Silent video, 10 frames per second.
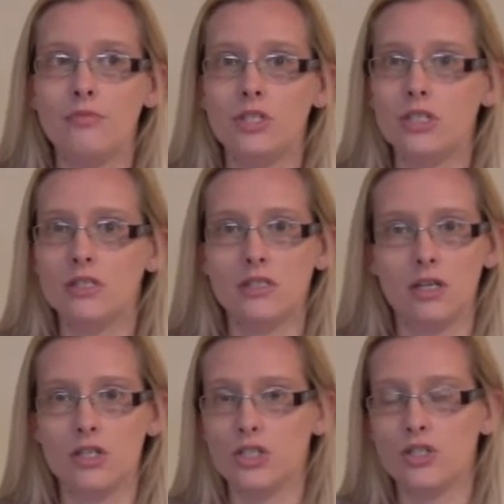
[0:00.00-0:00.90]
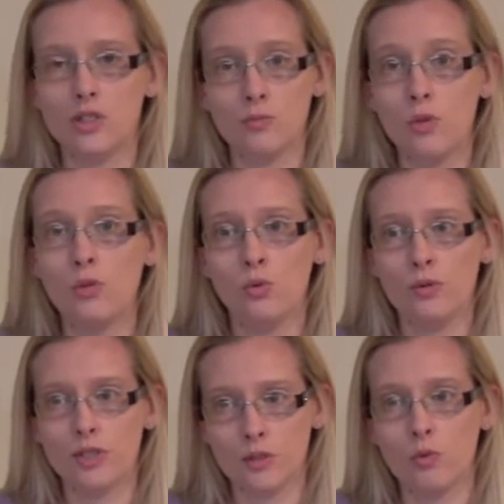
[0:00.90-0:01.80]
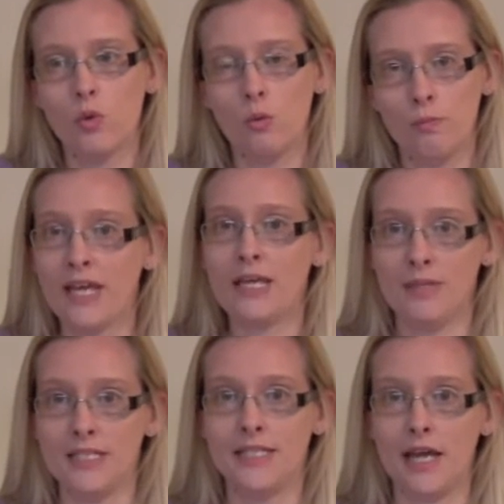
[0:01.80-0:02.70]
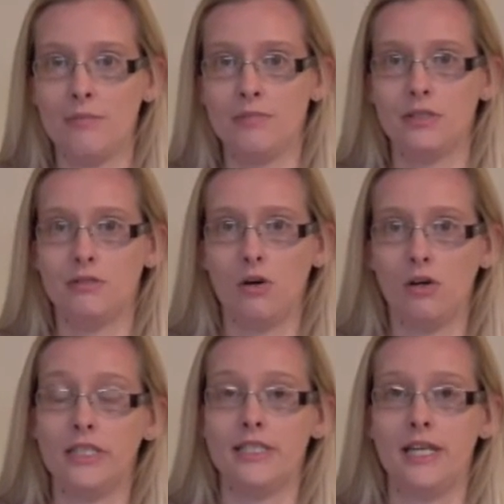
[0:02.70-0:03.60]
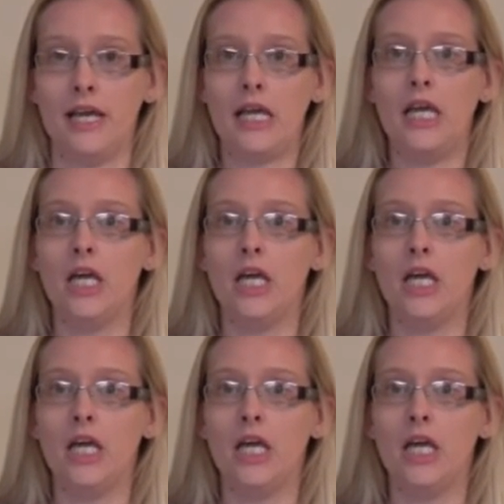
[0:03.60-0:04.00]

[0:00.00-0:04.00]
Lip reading: Just small baby steps, honestly.